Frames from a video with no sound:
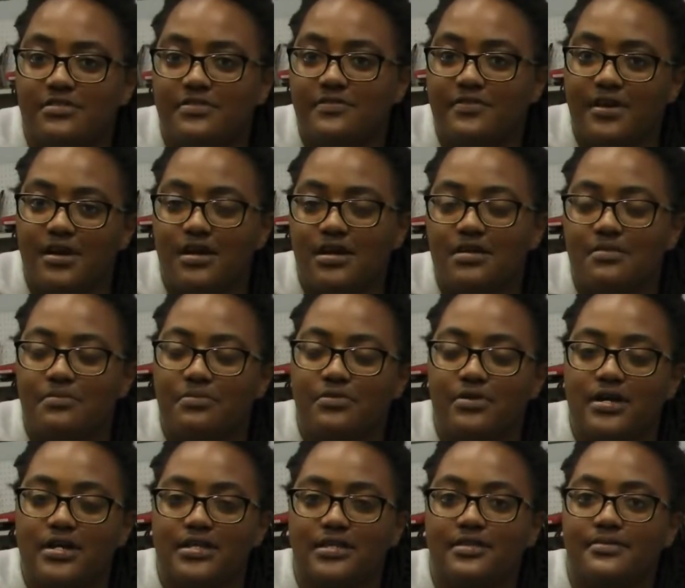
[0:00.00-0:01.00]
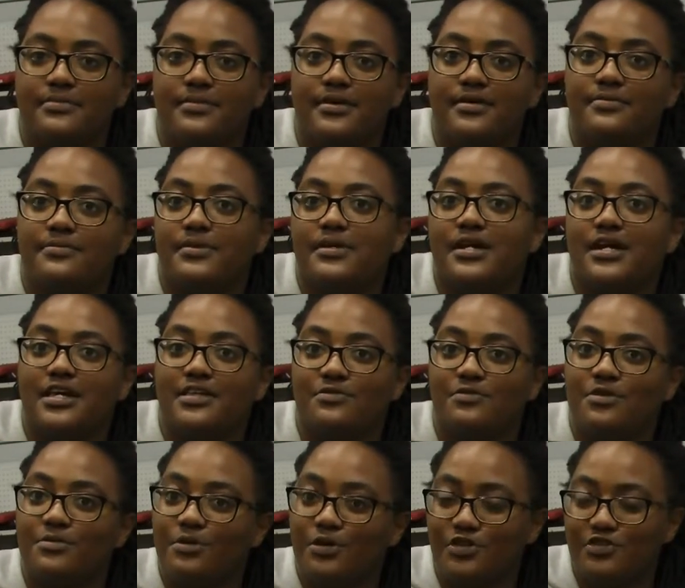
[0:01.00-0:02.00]
is very important to me because
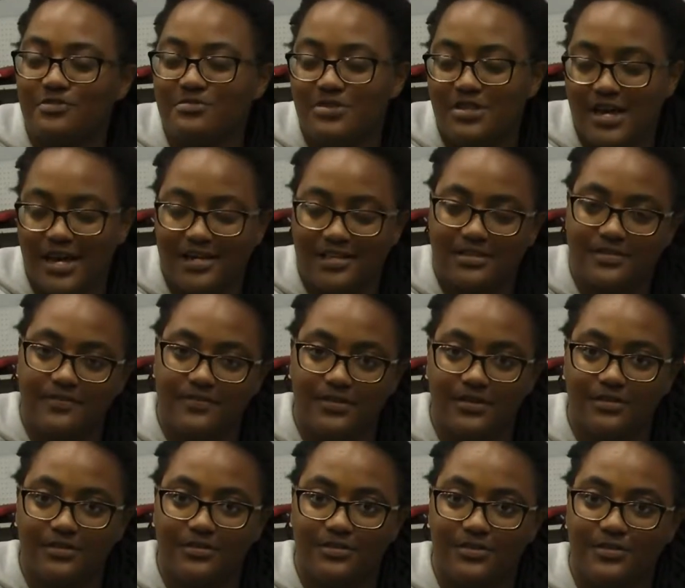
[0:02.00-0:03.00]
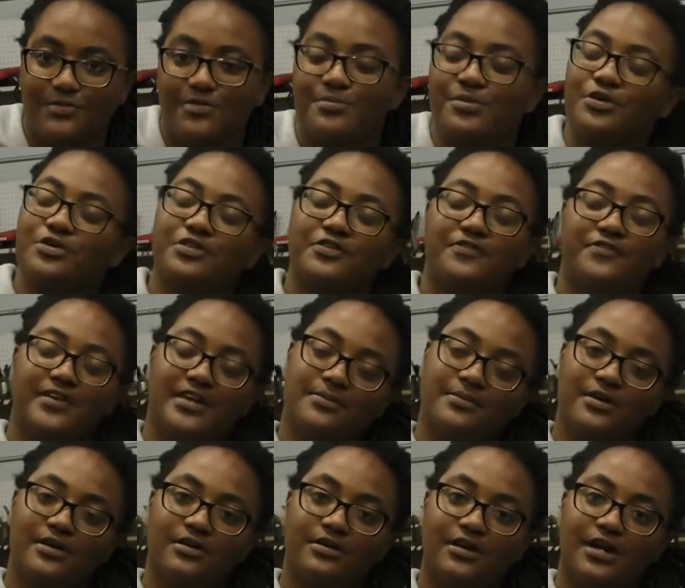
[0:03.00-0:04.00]
we're both from Jacksonville, we're both
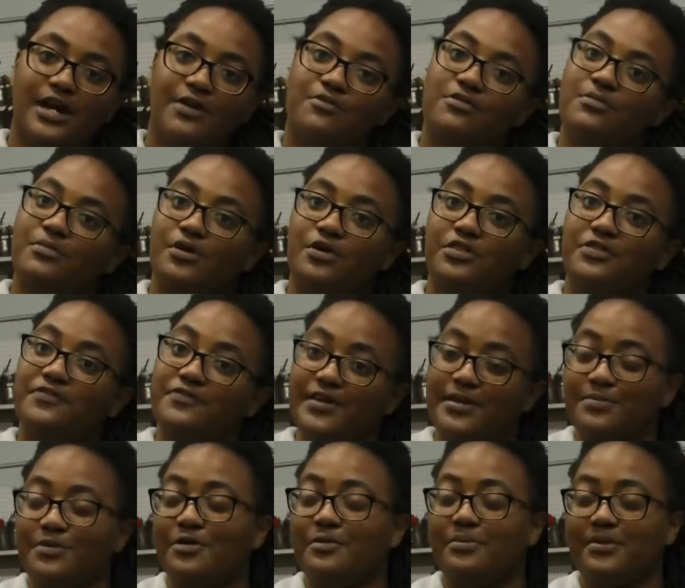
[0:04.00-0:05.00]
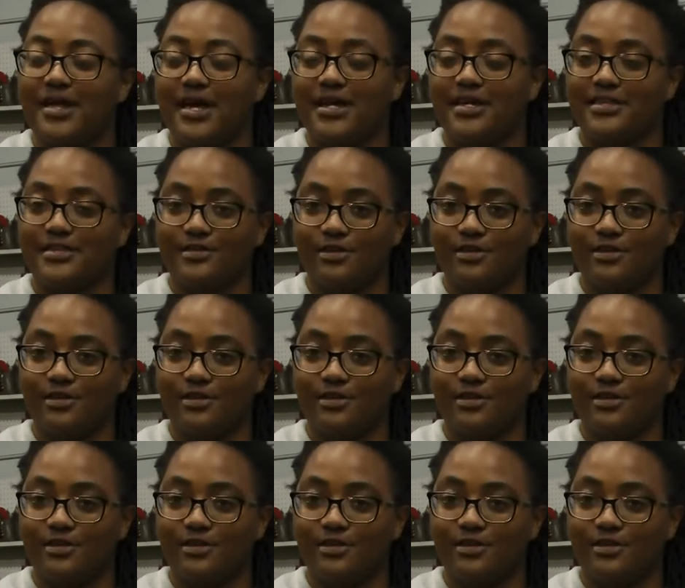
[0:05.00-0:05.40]
female, and we're both female black